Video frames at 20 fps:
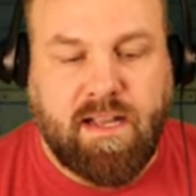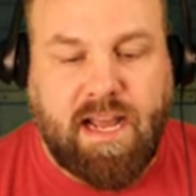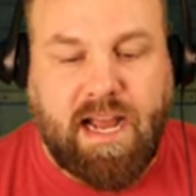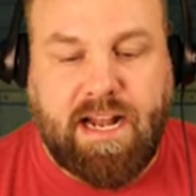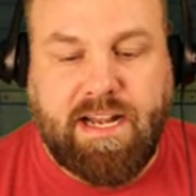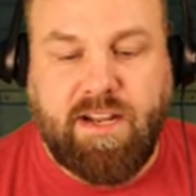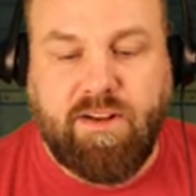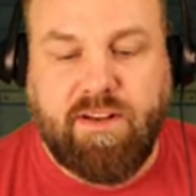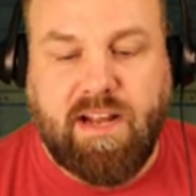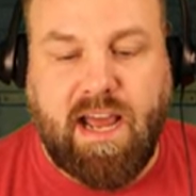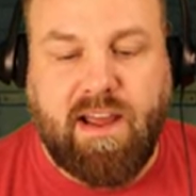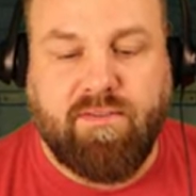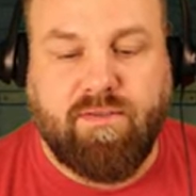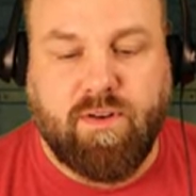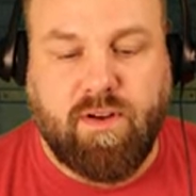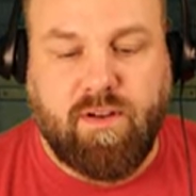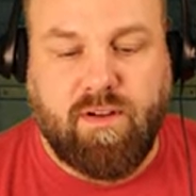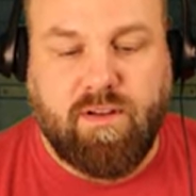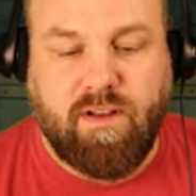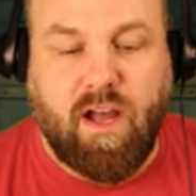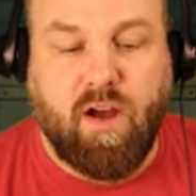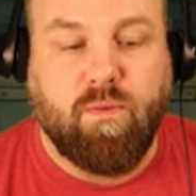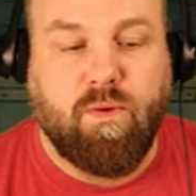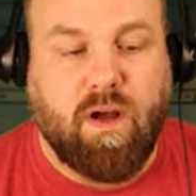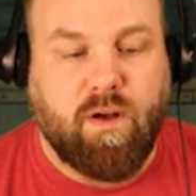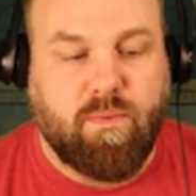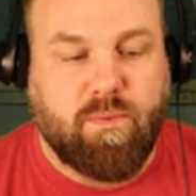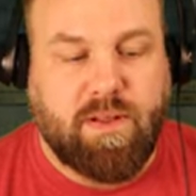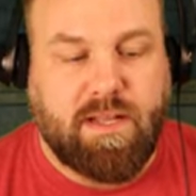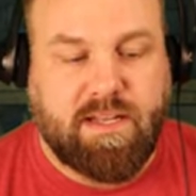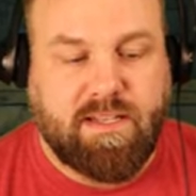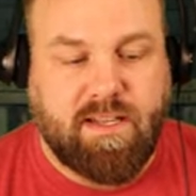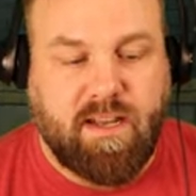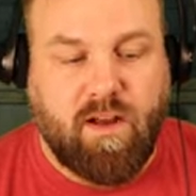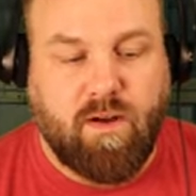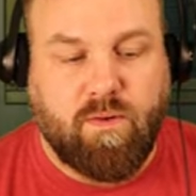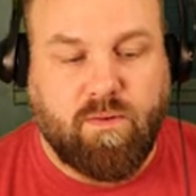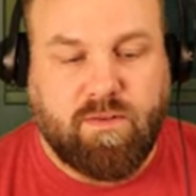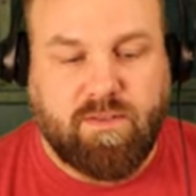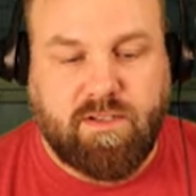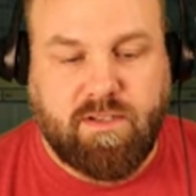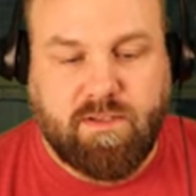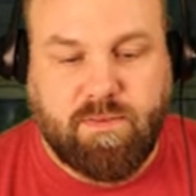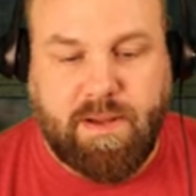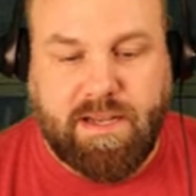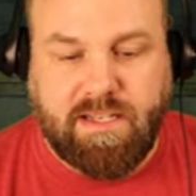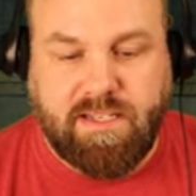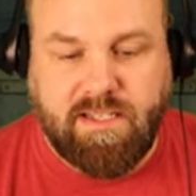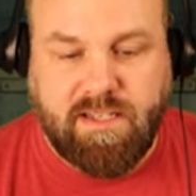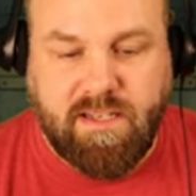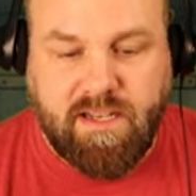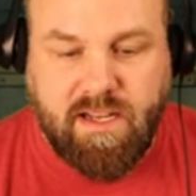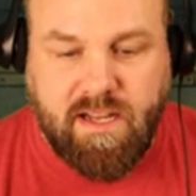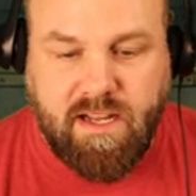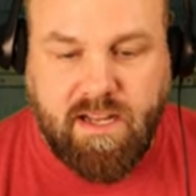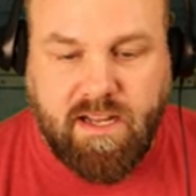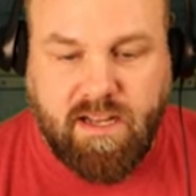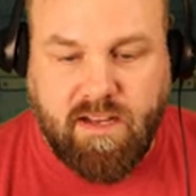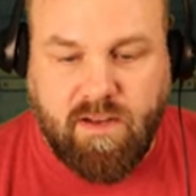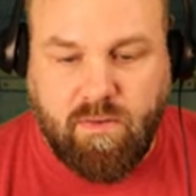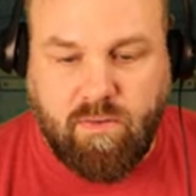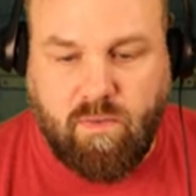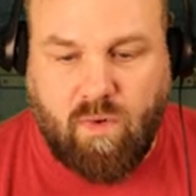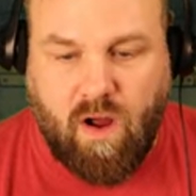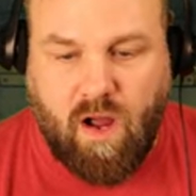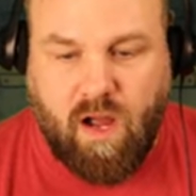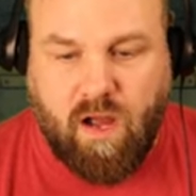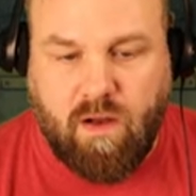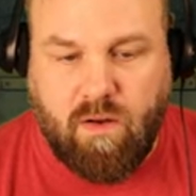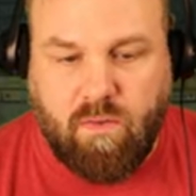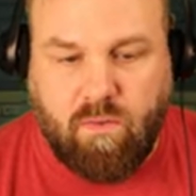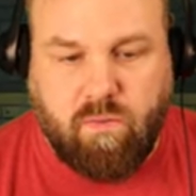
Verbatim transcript: How do you dive roll? Oh, plus. Oh, space. Yeah.